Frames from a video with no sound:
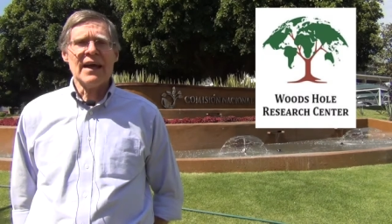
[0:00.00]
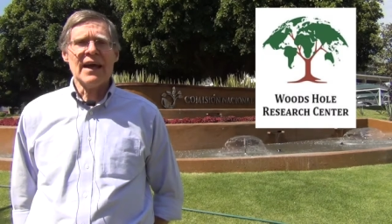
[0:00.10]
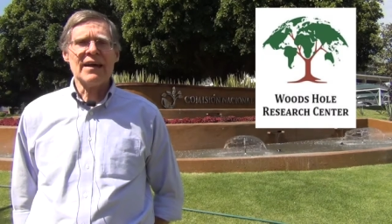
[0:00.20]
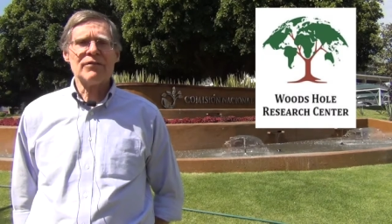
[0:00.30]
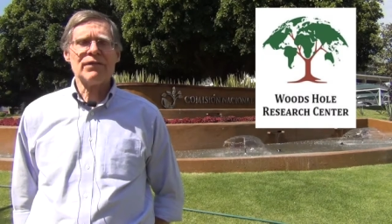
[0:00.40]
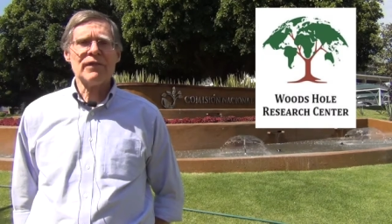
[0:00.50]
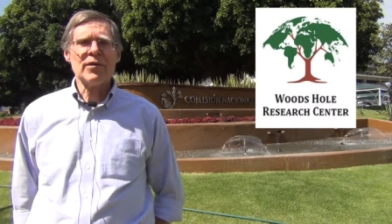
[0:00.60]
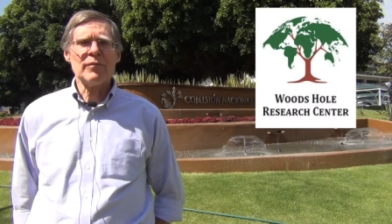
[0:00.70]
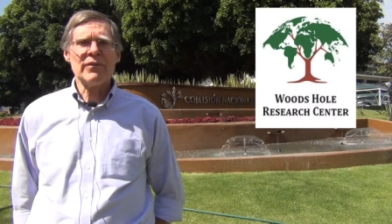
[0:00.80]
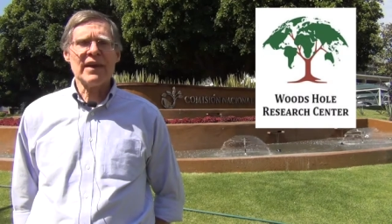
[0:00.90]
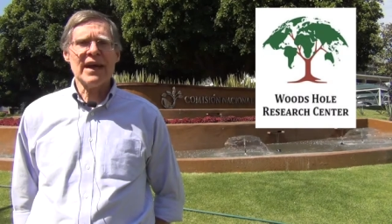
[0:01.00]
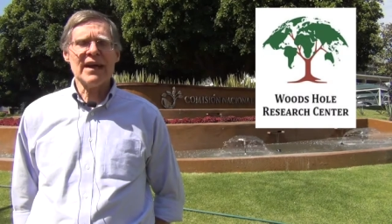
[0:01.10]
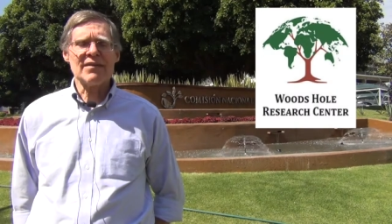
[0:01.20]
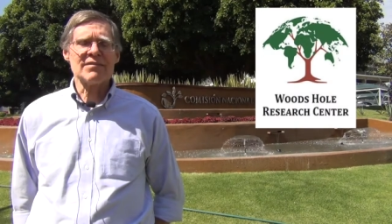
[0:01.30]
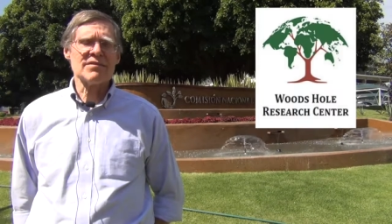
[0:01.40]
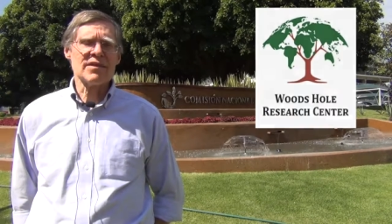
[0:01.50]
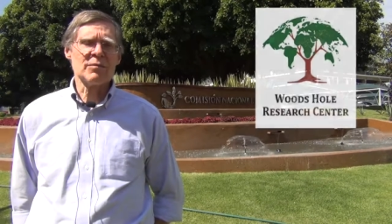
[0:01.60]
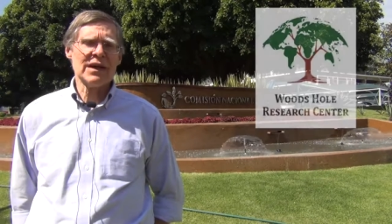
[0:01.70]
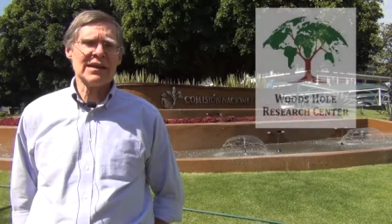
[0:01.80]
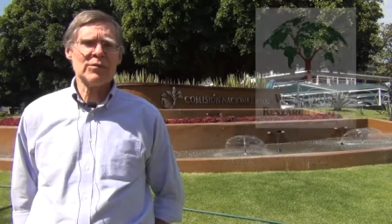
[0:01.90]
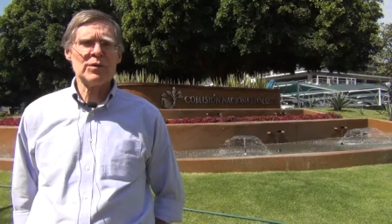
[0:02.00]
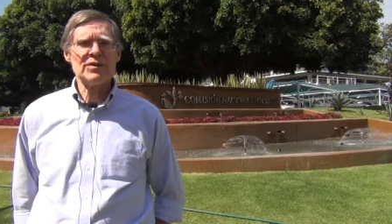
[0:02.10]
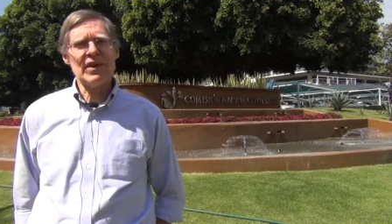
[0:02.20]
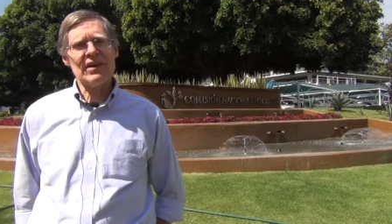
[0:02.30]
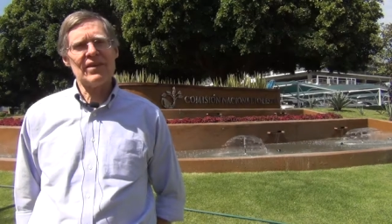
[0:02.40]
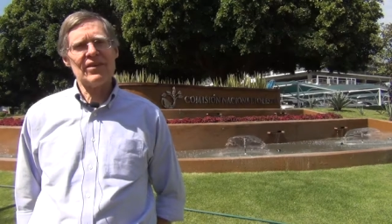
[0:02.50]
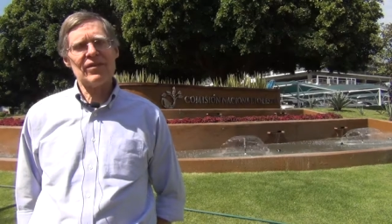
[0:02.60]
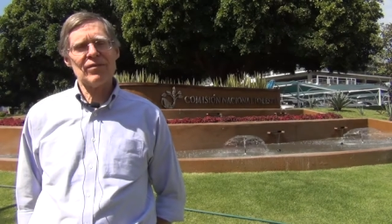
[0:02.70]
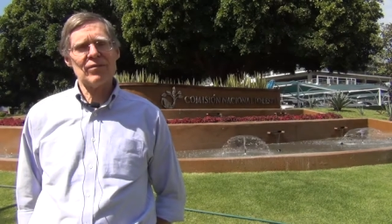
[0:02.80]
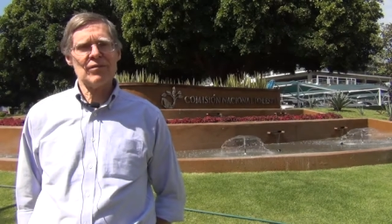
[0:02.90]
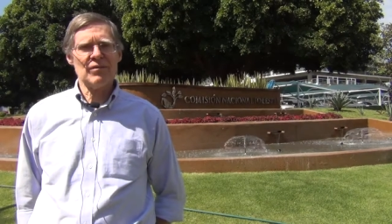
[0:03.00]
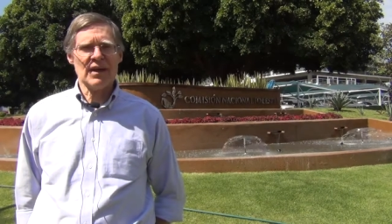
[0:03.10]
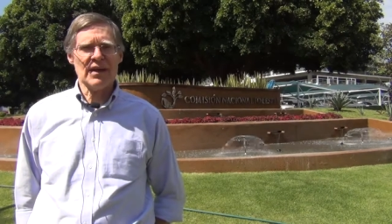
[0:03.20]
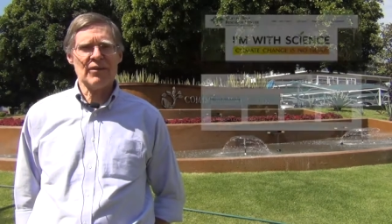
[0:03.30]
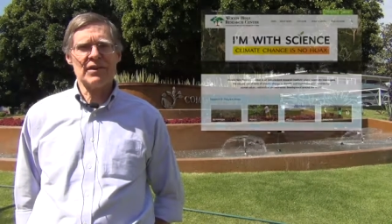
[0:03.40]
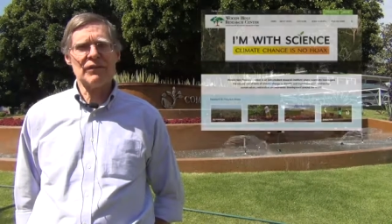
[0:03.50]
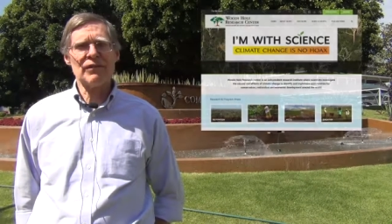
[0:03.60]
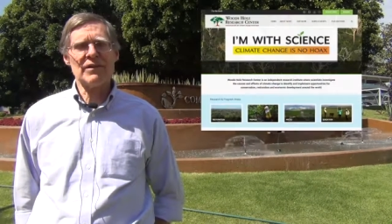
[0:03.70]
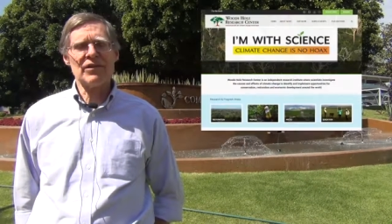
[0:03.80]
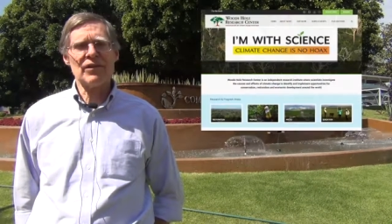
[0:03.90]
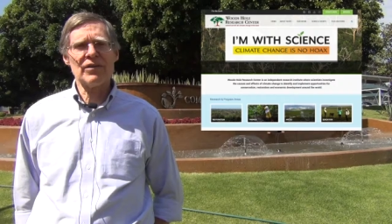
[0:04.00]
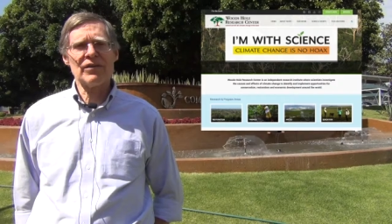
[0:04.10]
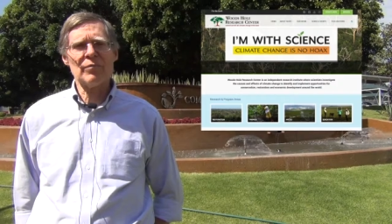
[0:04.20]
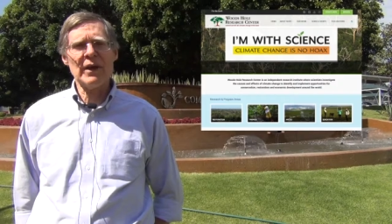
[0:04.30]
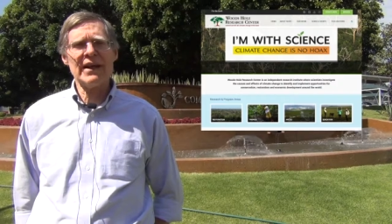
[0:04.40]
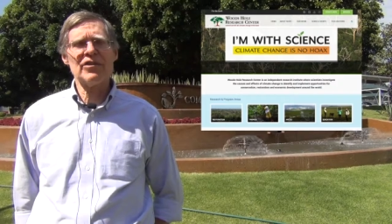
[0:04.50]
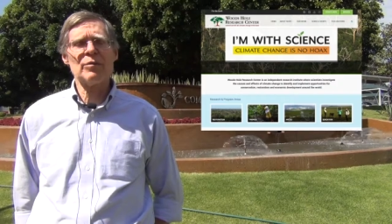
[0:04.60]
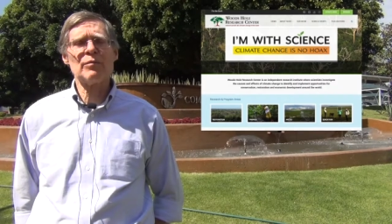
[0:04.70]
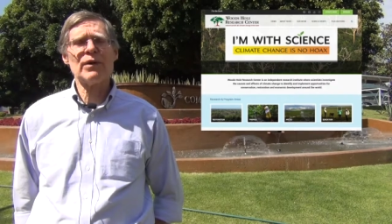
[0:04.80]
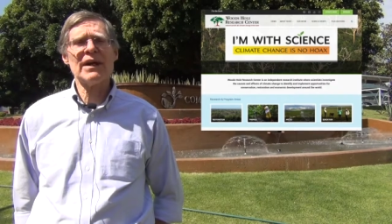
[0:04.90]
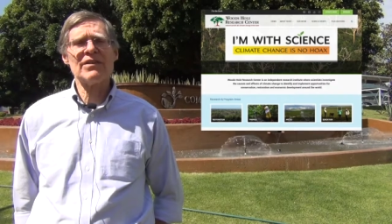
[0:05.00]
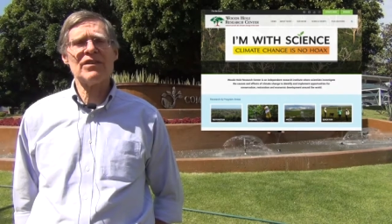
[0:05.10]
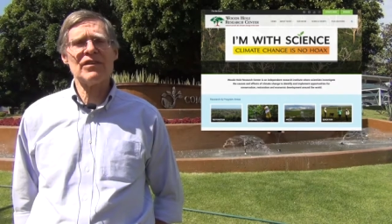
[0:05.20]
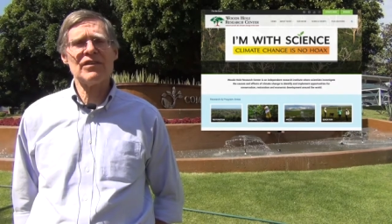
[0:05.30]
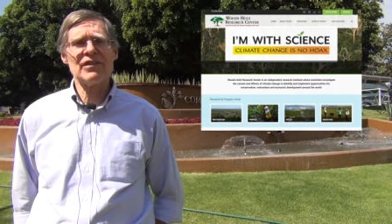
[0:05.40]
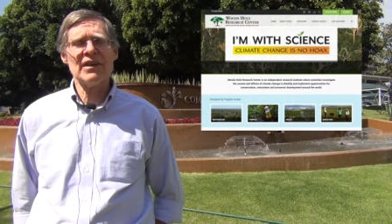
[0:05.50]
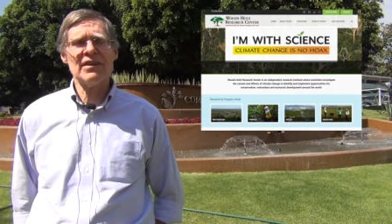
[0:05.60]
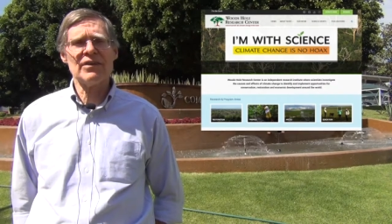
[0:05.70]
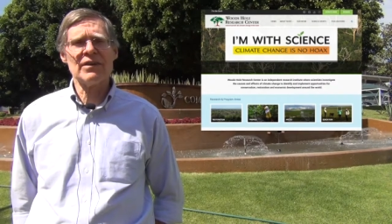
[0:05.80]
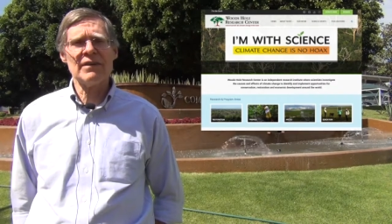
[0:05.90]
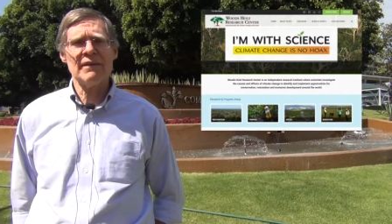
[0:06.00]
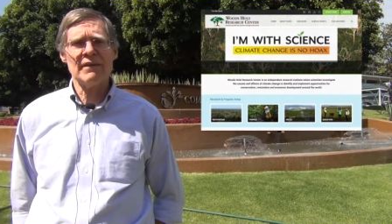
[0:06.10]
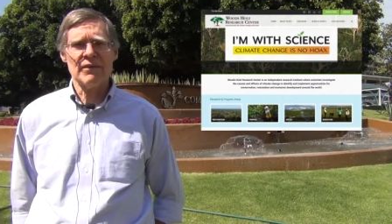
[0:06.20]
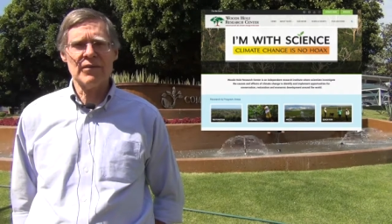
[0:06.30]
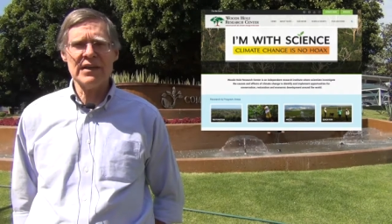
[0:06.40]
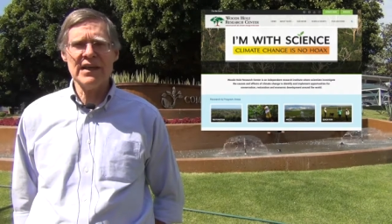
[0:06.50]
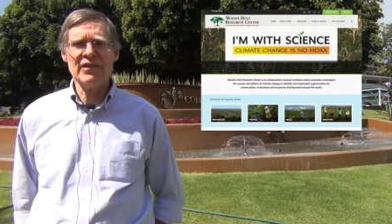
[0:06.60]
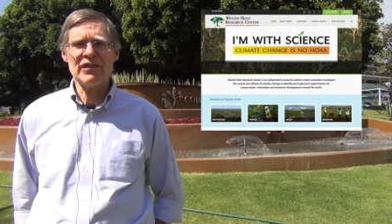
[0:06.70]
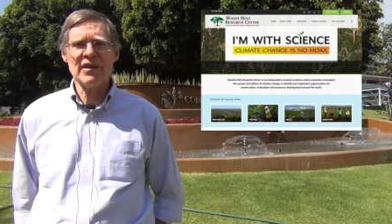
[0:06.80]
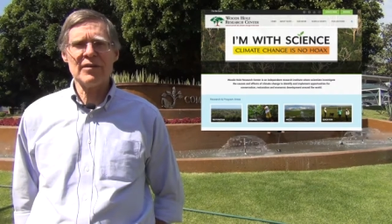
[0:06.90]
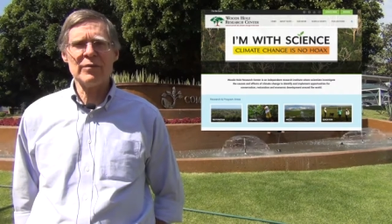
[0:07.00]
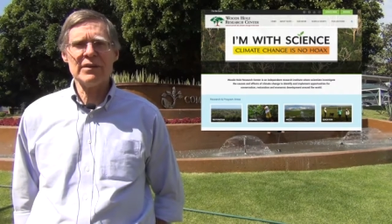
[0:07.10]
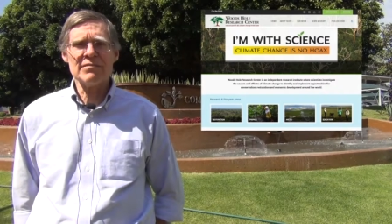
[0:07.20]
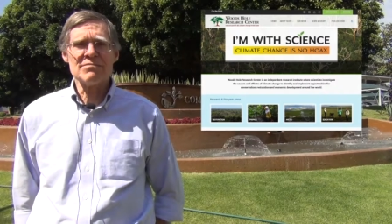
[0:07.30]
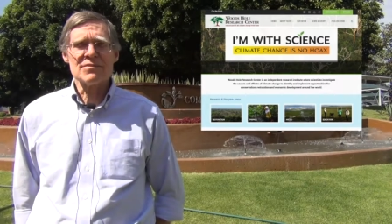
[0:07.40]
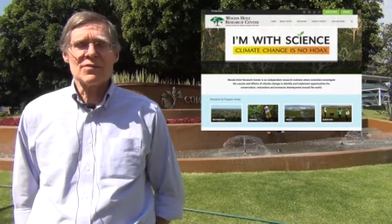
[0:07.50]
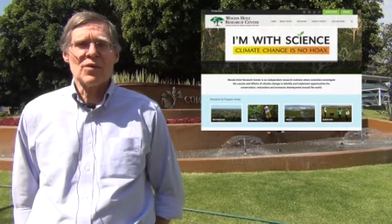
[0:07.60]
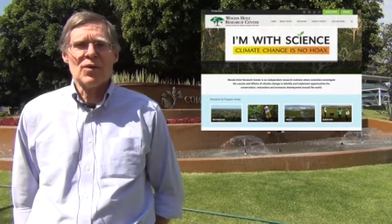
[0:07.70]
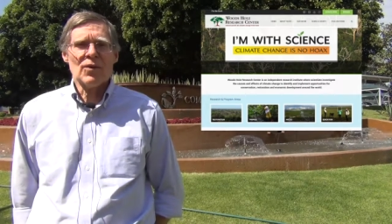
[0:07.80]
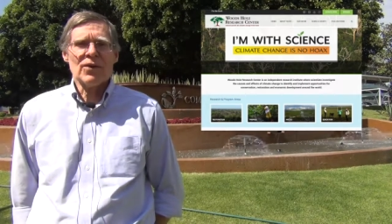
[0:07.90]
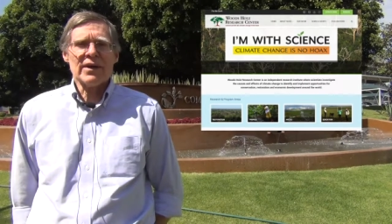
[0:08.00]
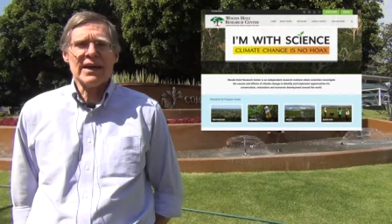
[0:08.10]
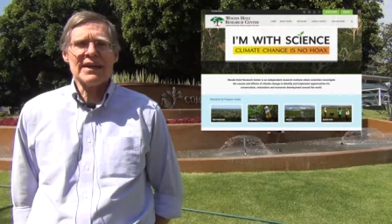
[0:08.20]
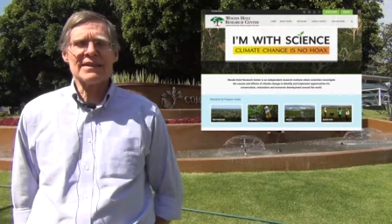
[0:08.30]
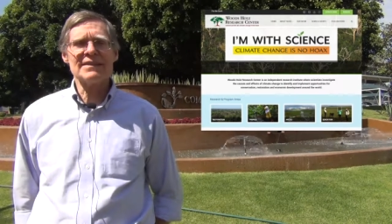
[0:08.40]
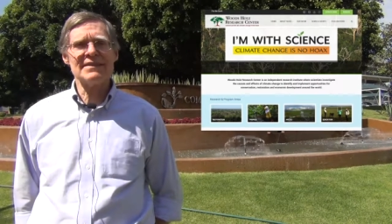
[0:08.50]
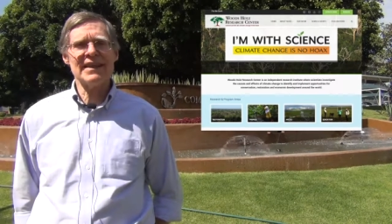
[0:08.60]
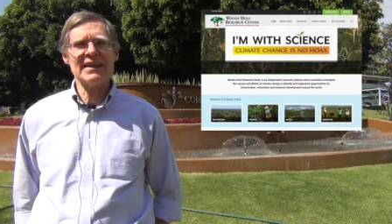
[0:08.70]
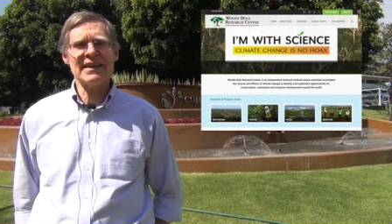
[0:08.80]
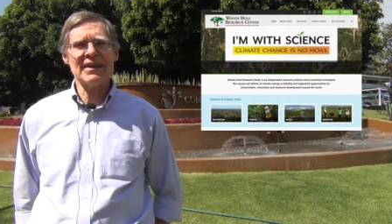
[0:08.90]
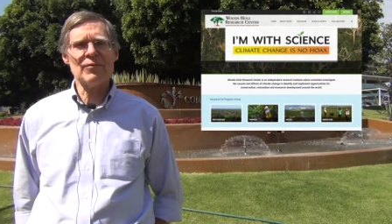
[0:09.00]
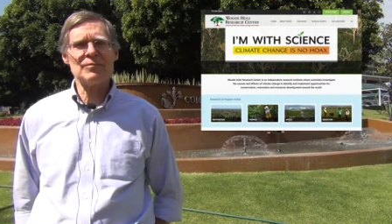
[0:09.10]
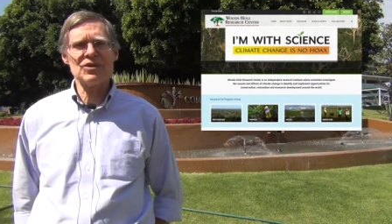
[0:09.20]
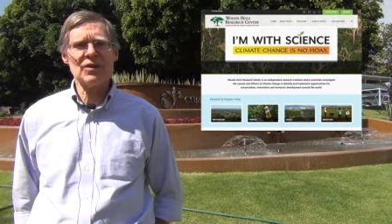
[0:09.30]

And from that, the model will tell us how different sorts of management practices either release carbon or, again, take it out.